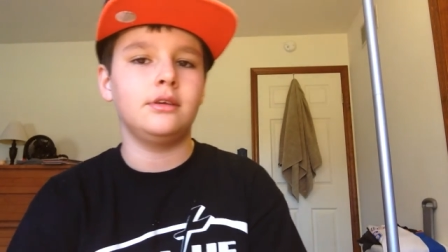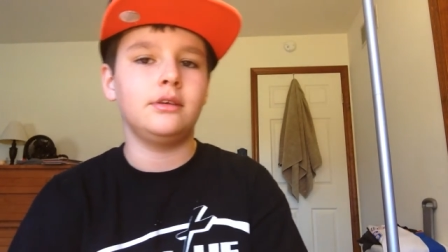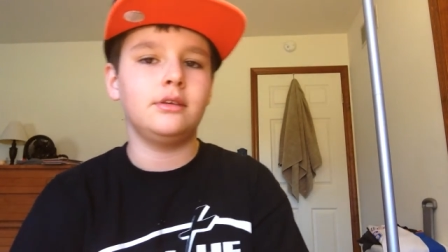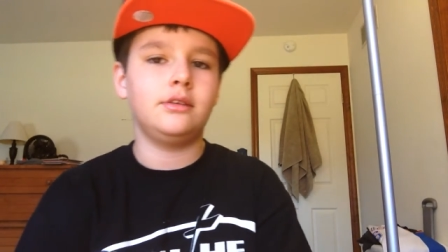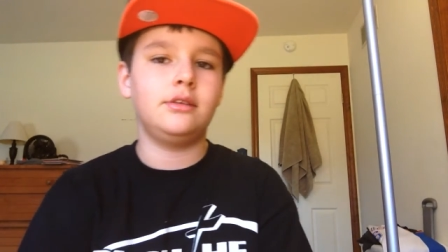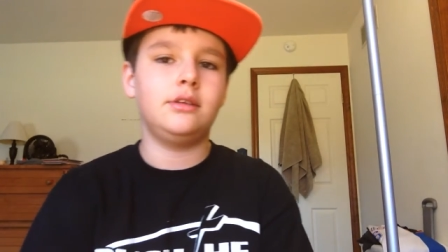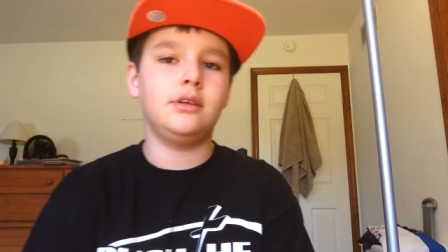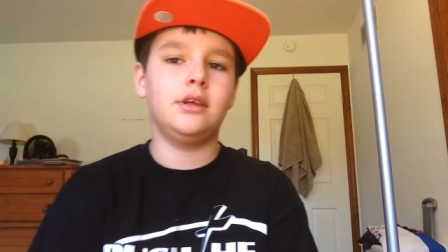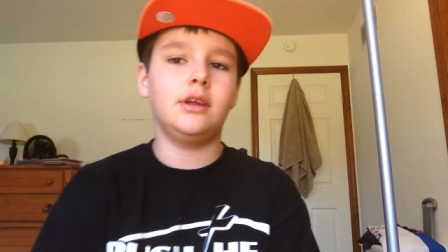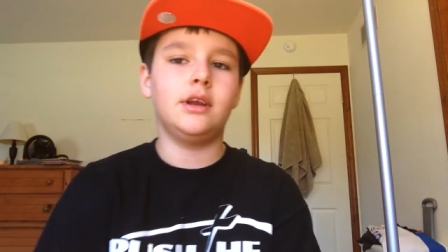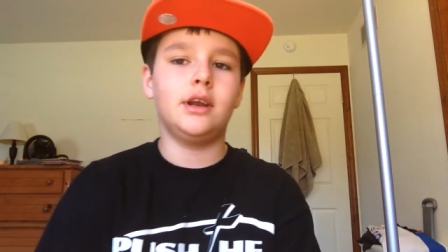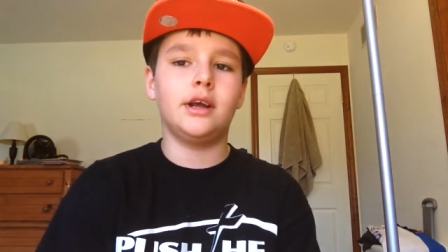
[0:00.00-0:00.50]

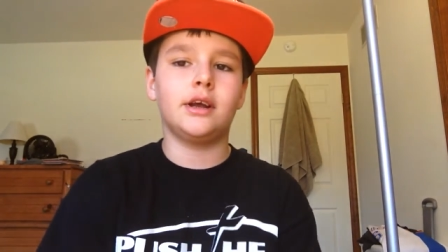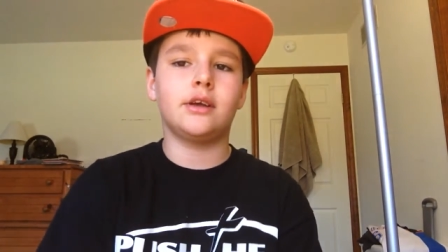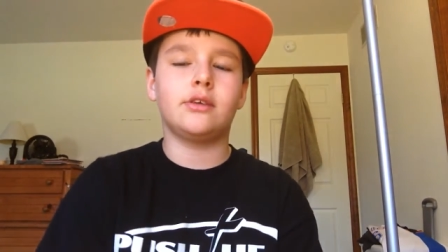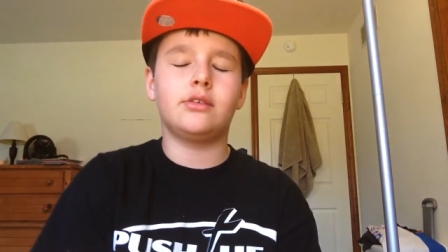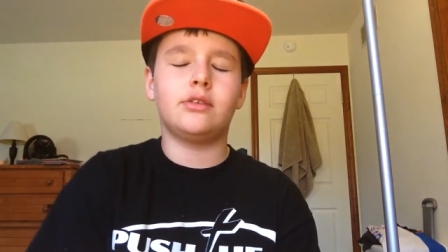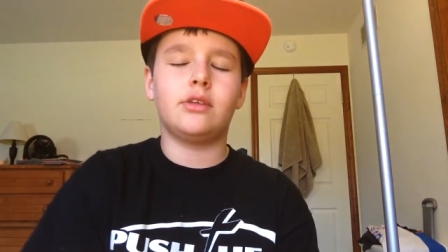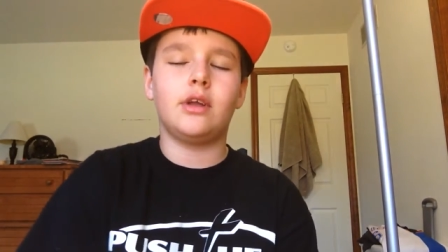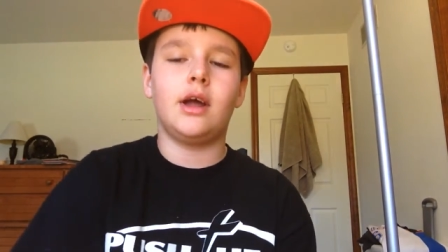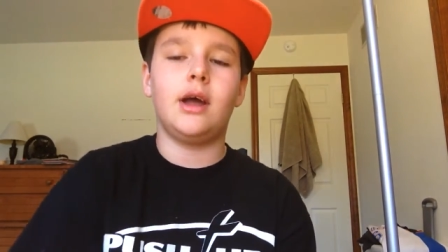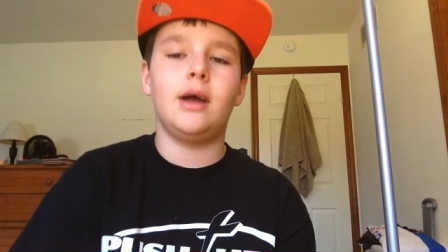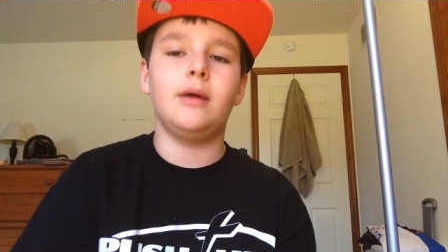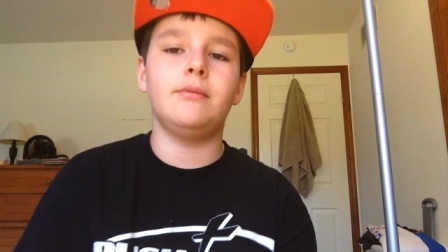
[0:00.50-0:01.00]
see you
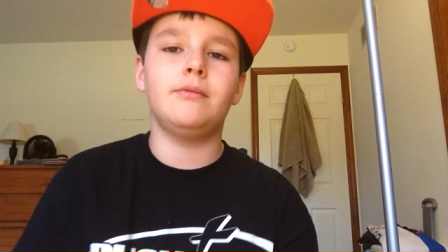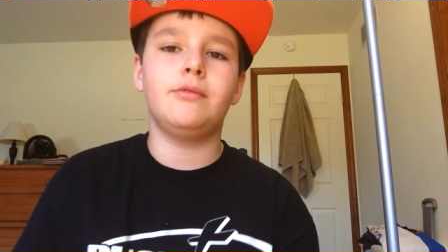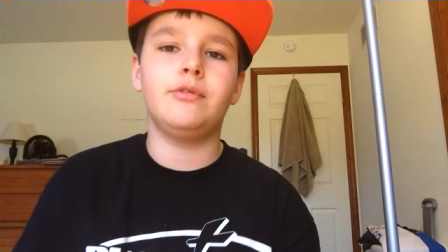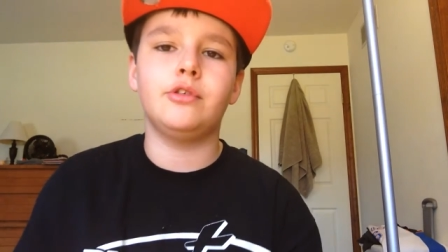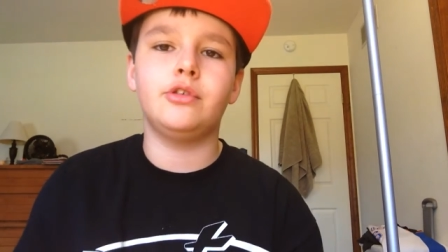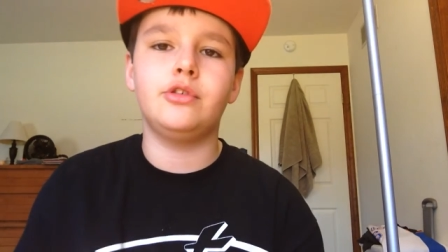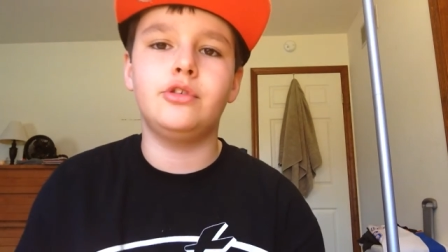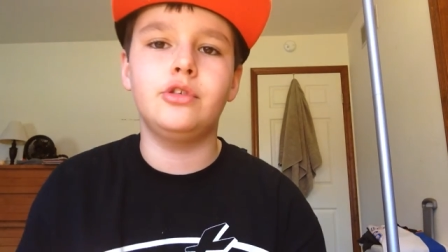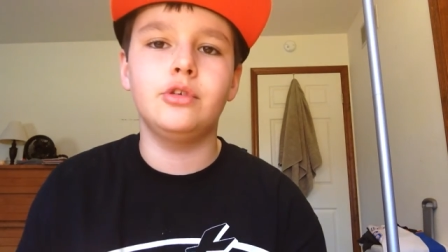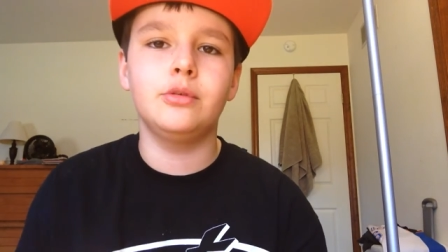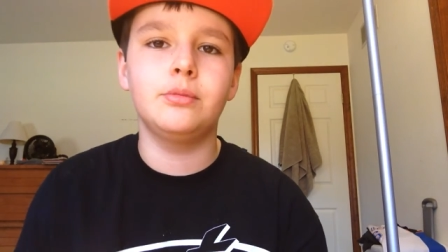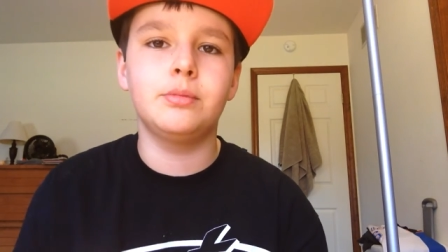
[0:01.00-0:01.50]
next time
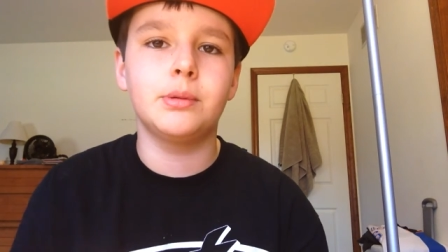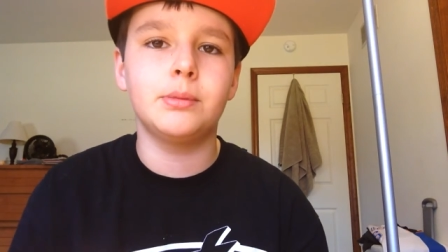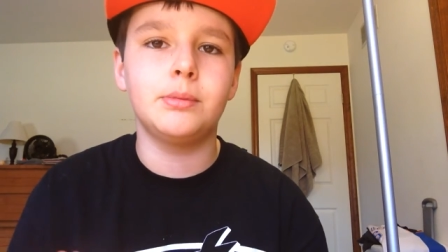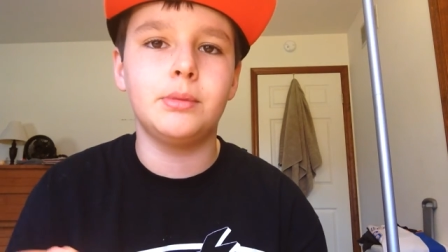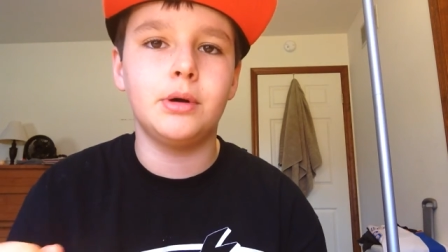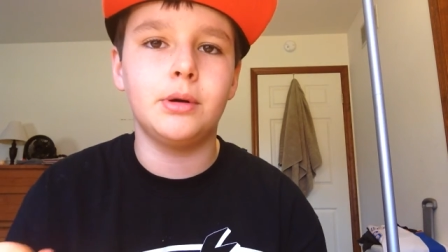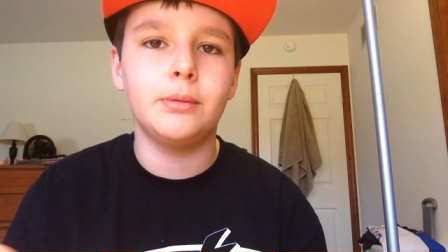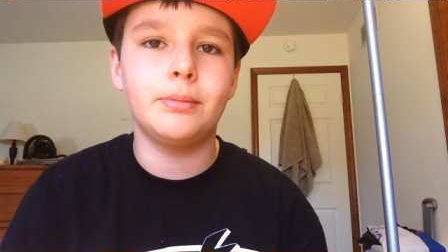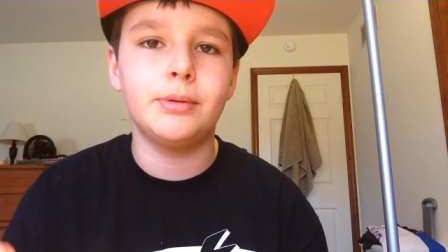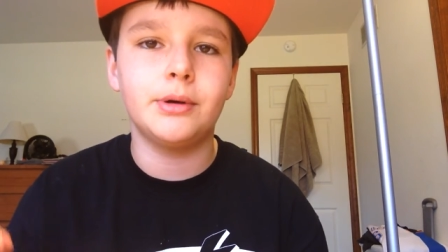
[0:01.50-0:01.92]
for Super Bowl